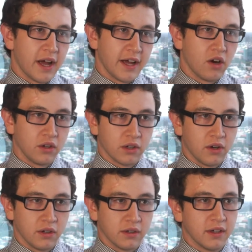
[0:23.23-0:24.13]
a Hong
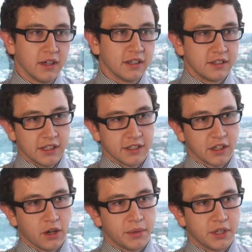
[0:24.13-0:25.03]
Kong
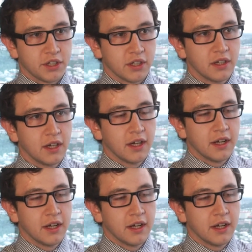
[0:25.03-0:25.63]
sister competition.